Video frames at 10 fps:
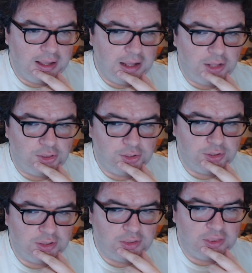Other
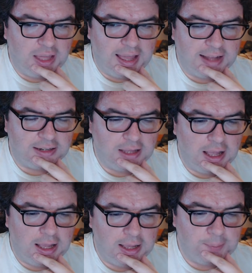than that,
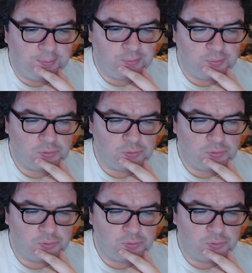um,